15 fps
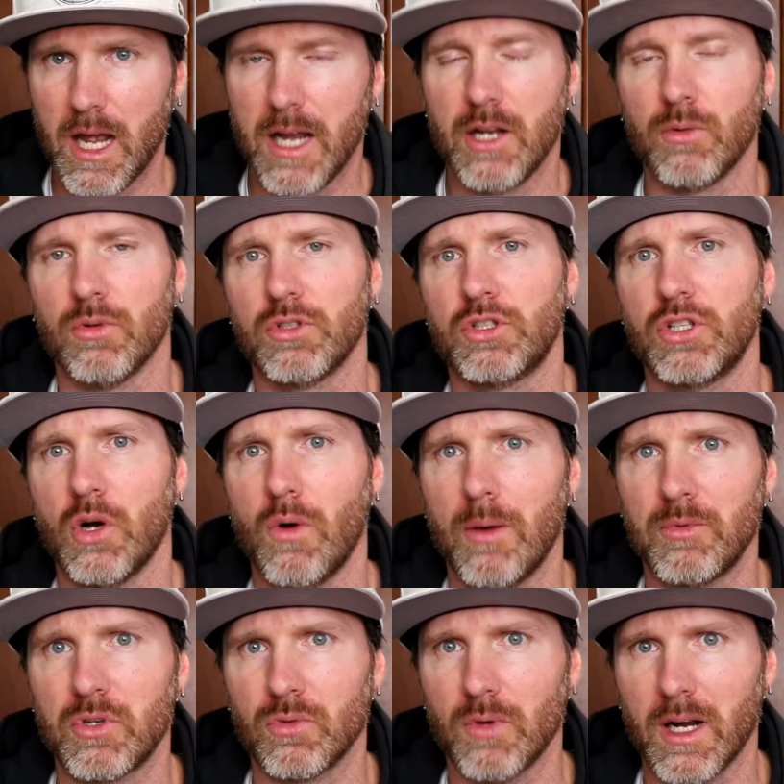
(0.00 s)
and it will show
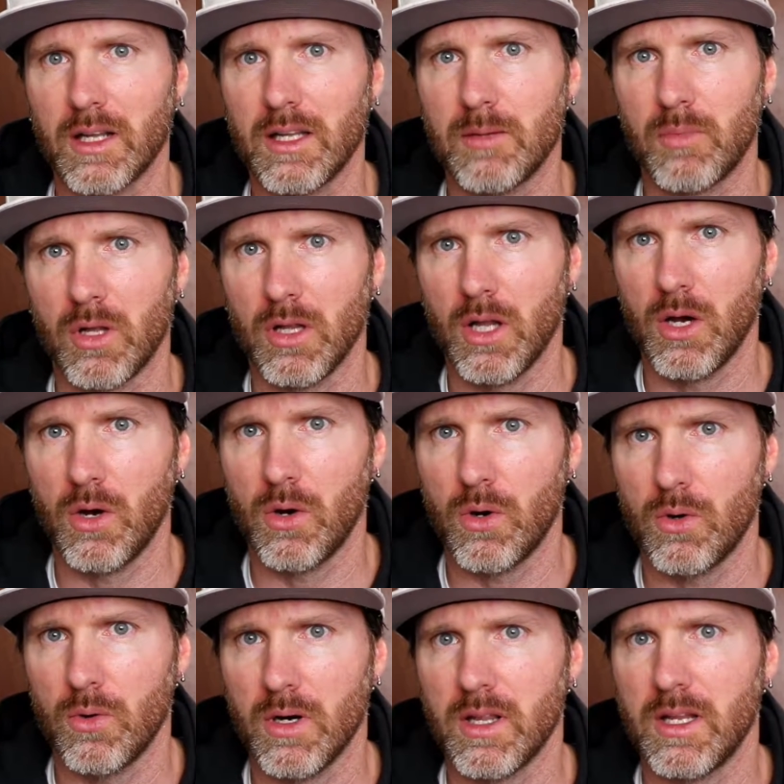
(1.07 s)
up directly
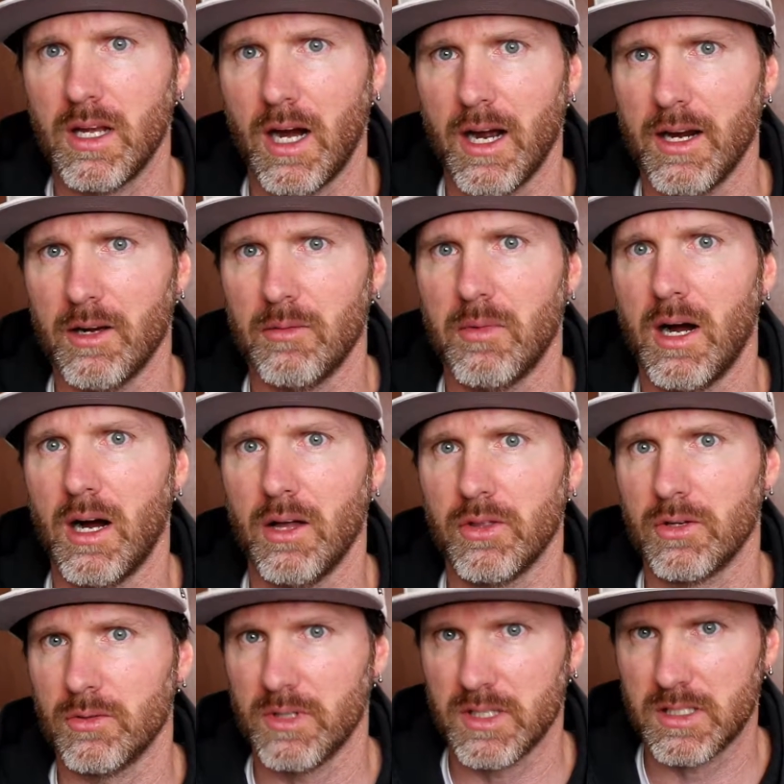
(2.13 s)
below the item
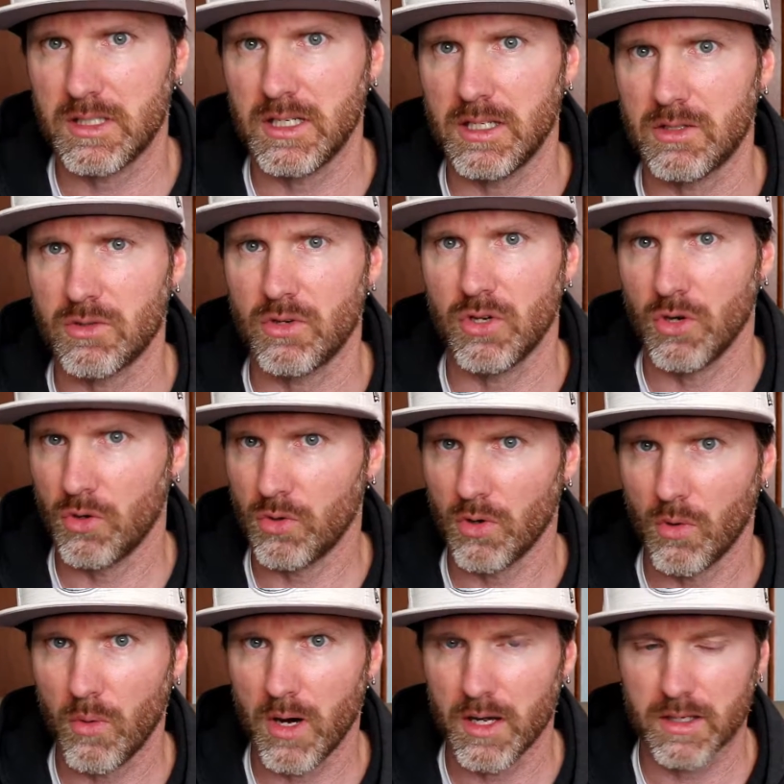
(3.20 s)
on the receipt, so you know
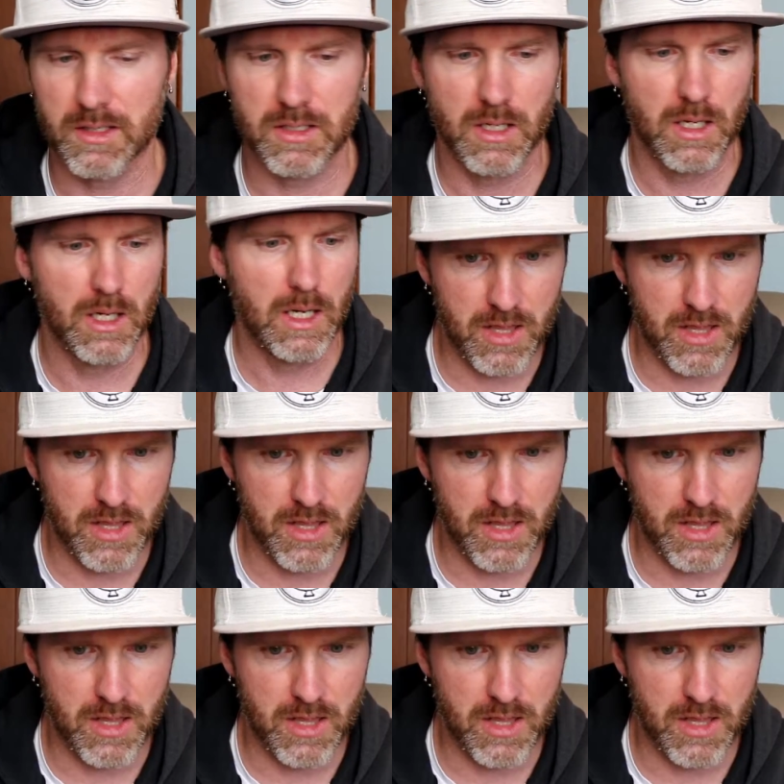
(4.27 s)
who it was.